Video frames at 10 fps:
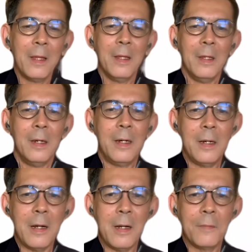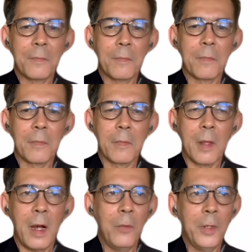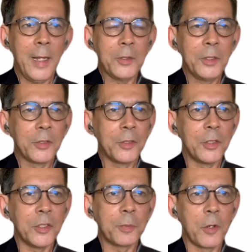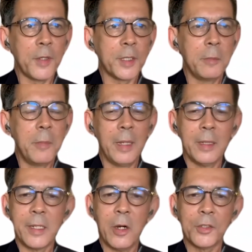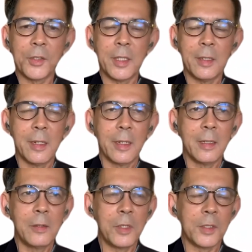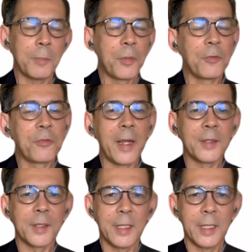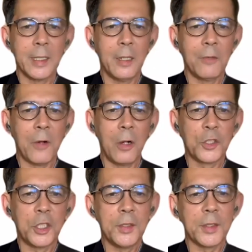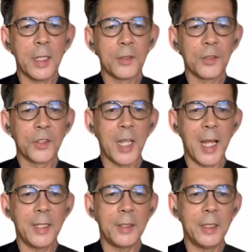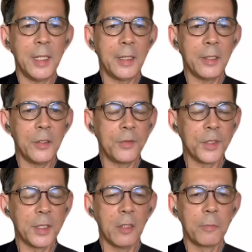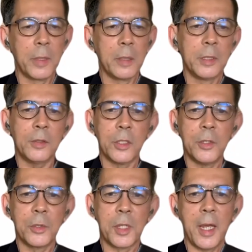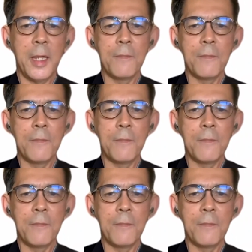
I would like to introduce Professor Melanie Austen here, who is a professor of Oceans and Society at the University of Plymouth, UK.